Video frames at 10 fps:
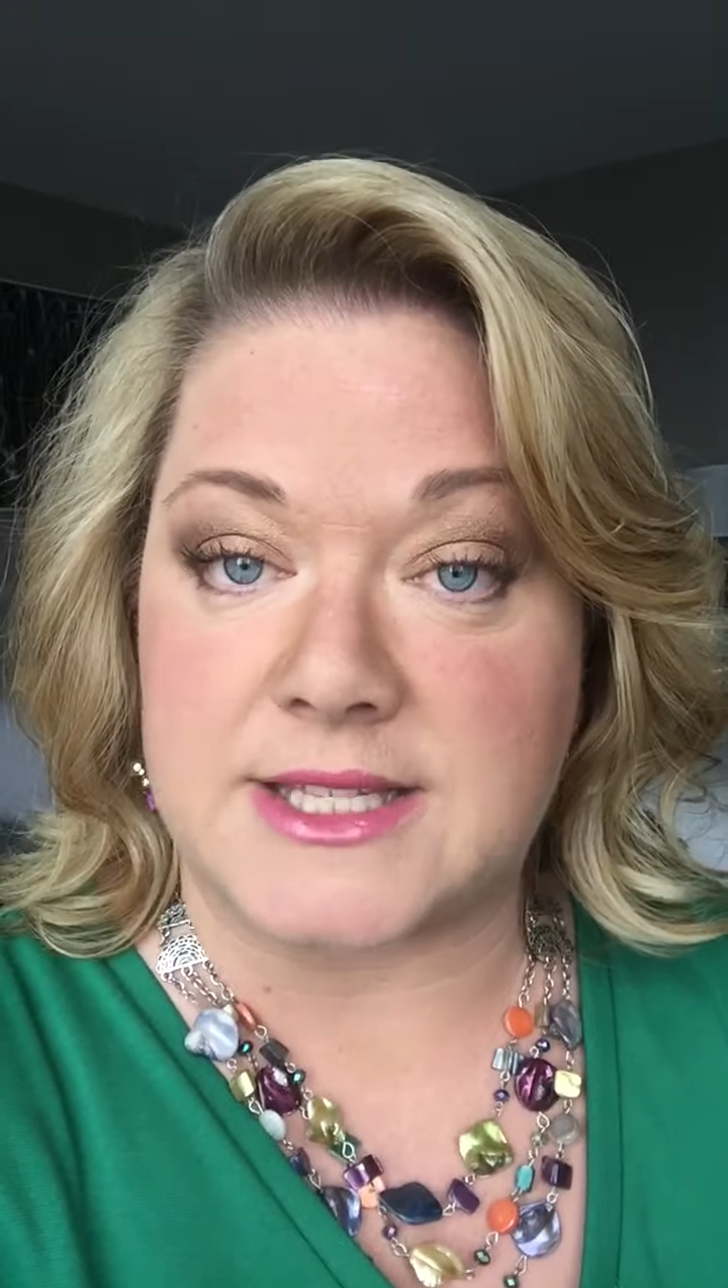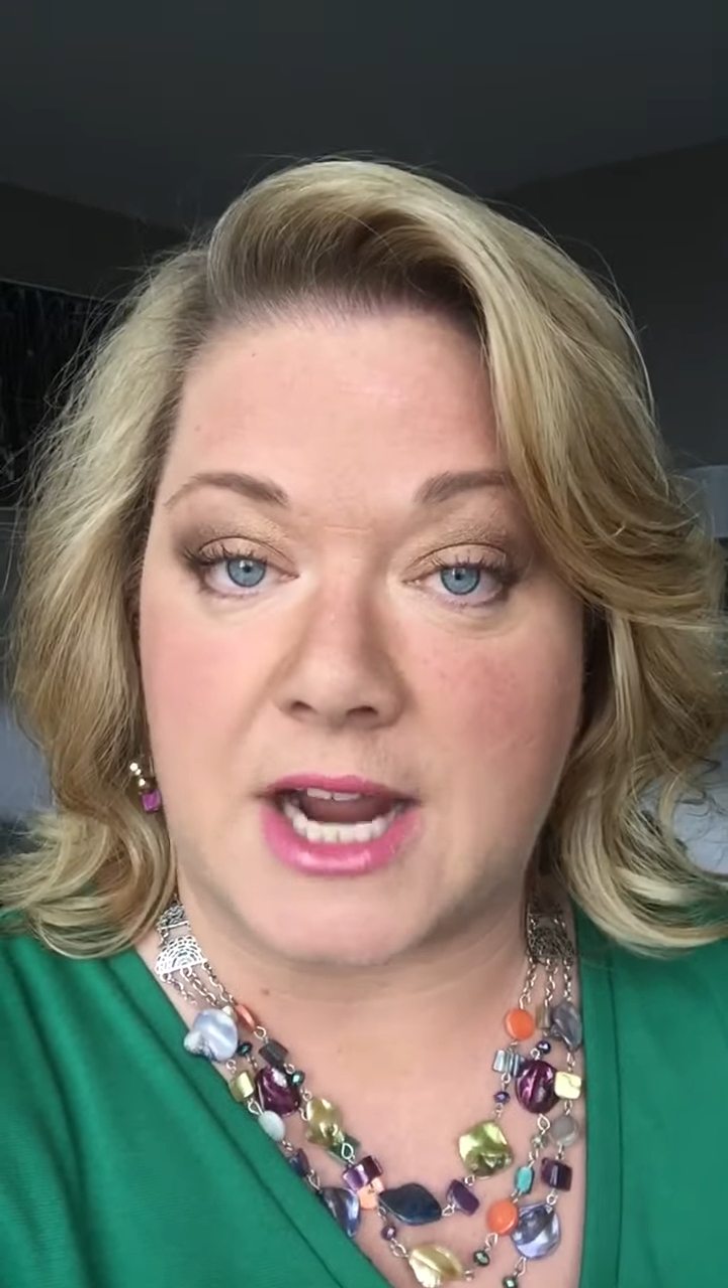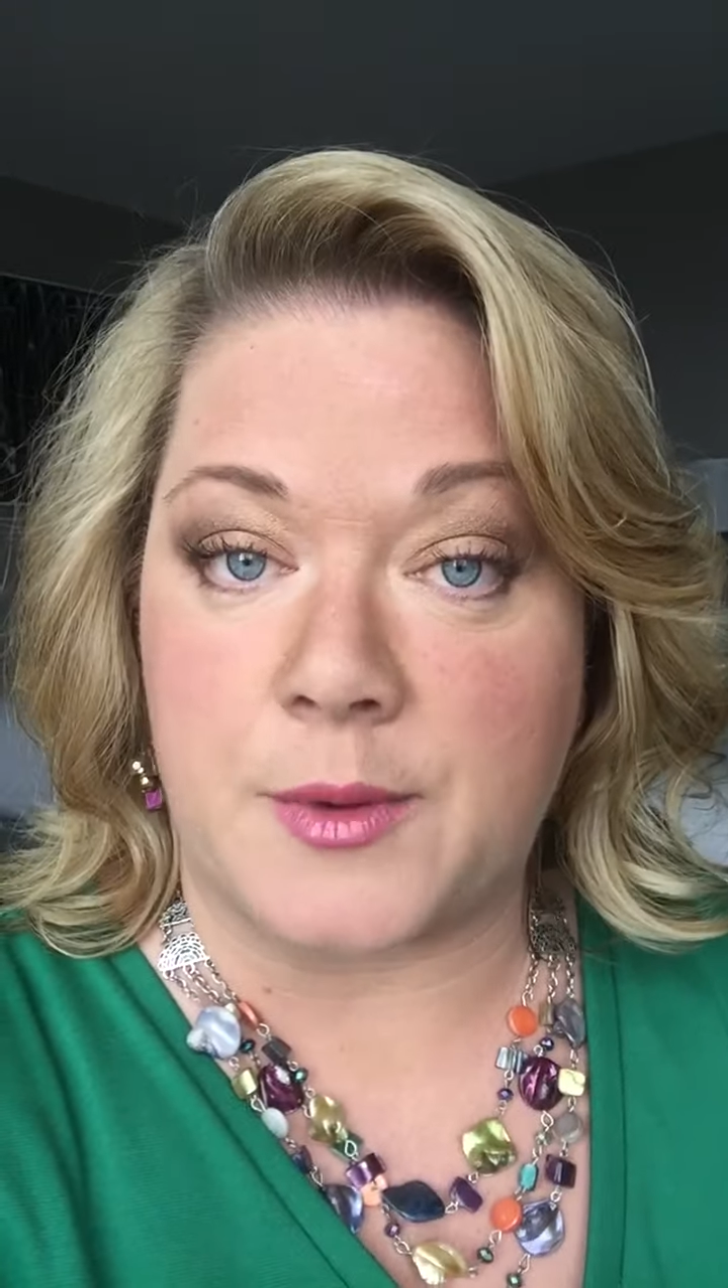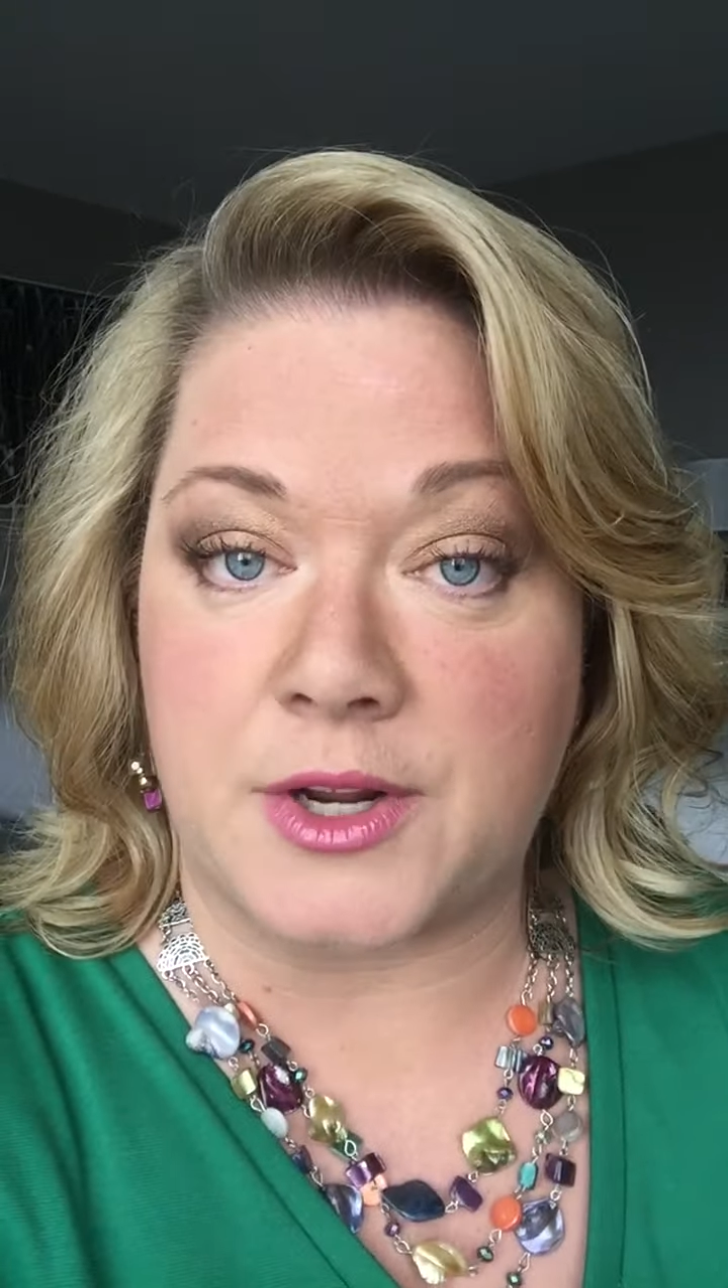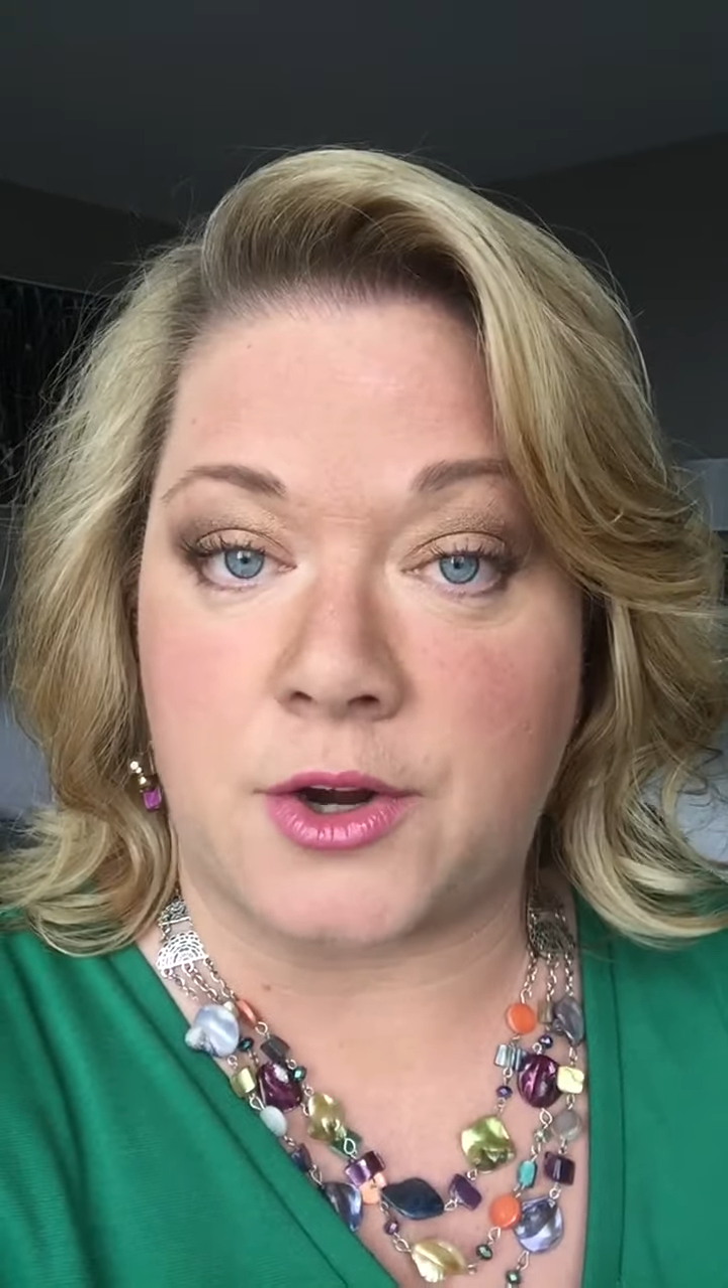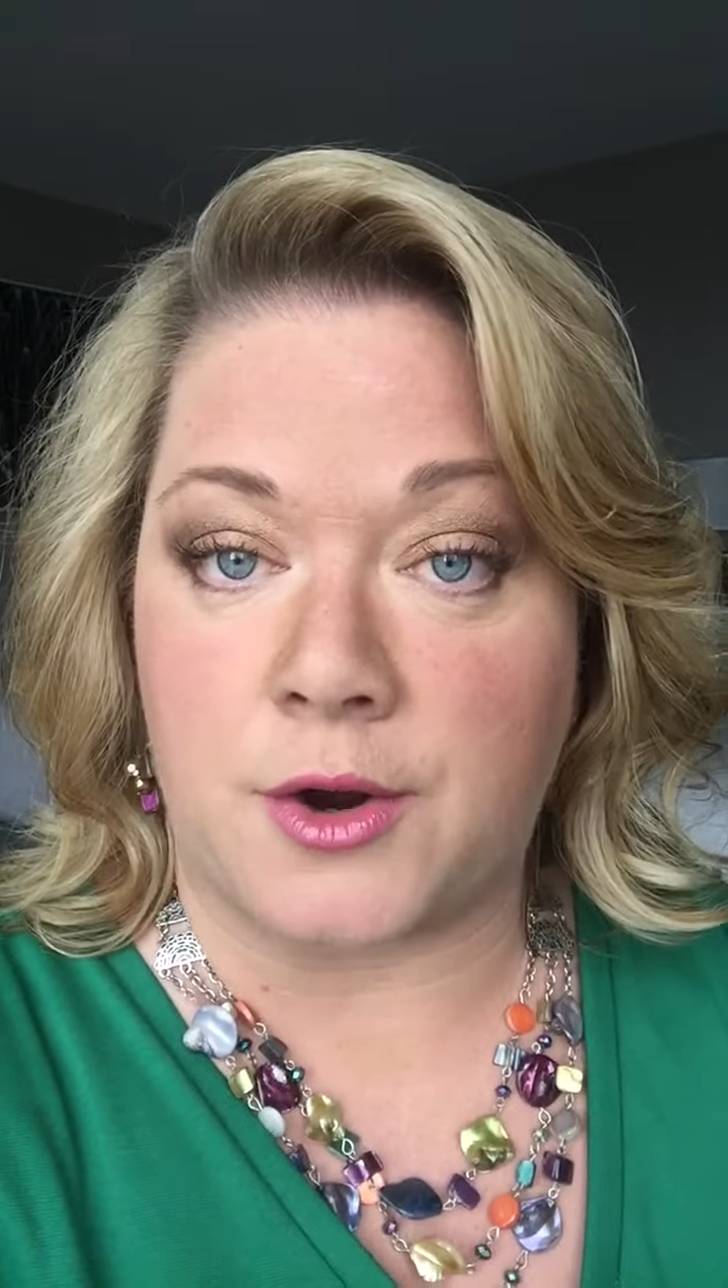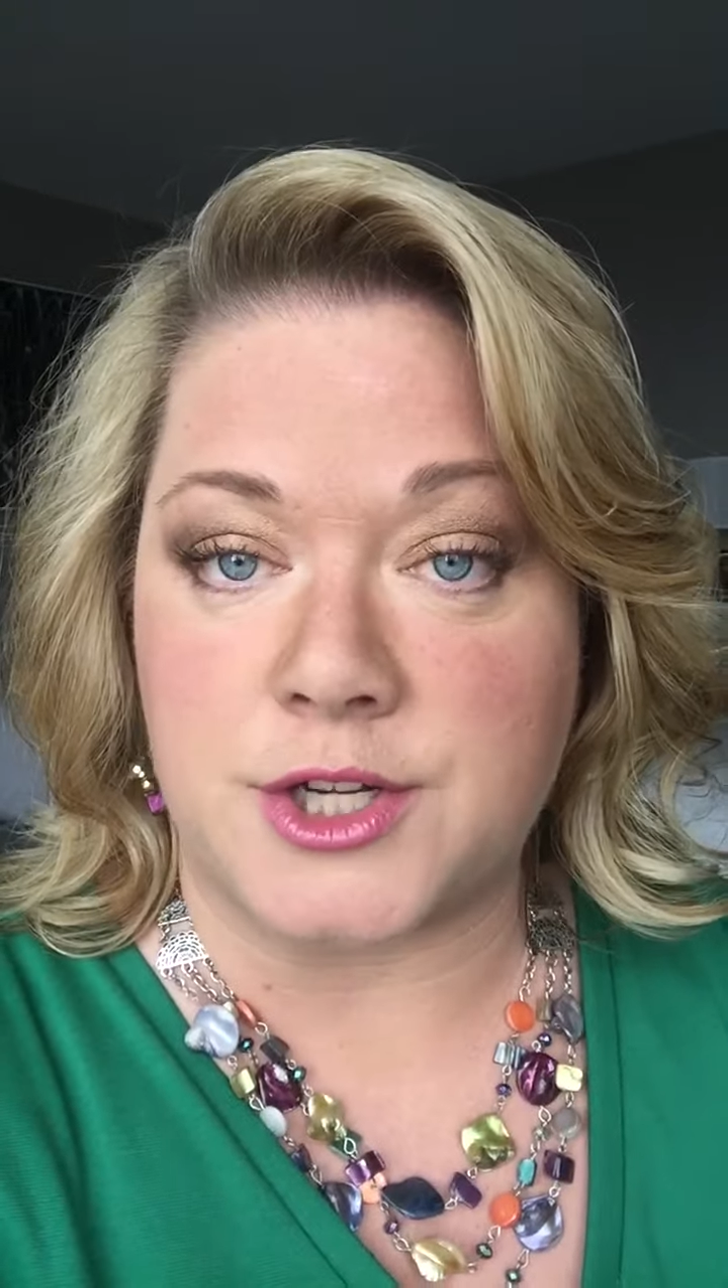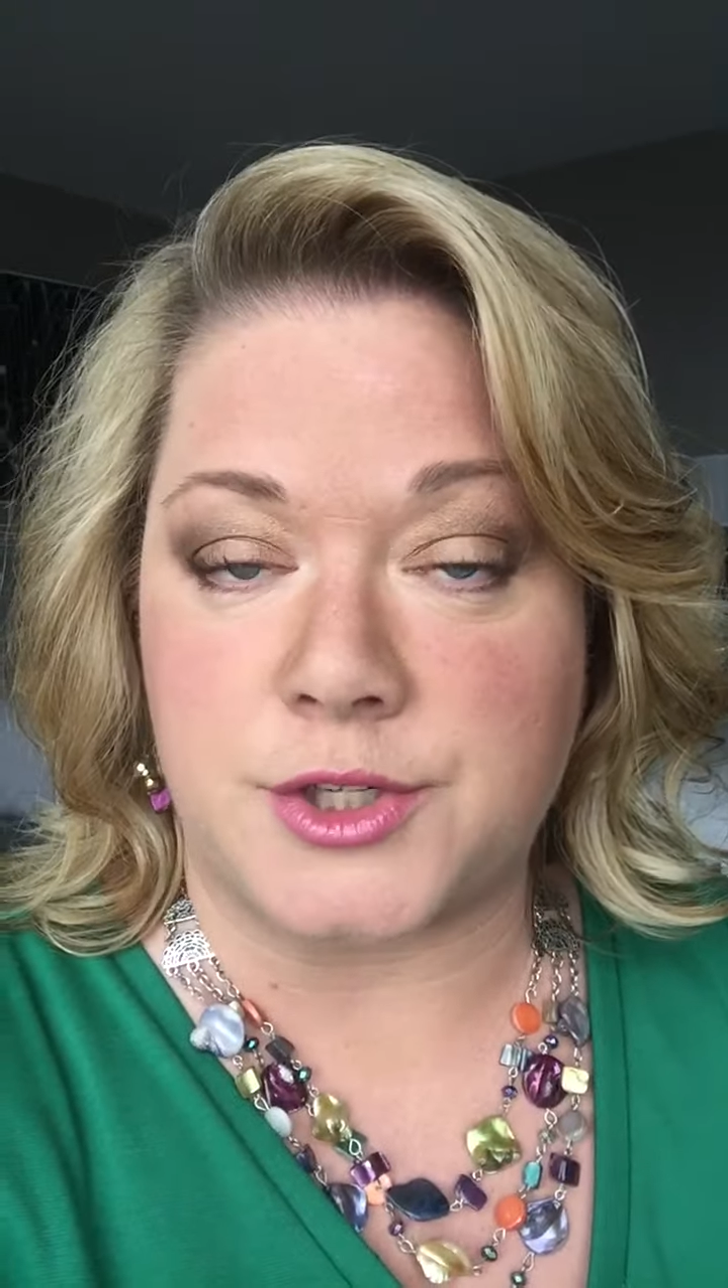that I would encourage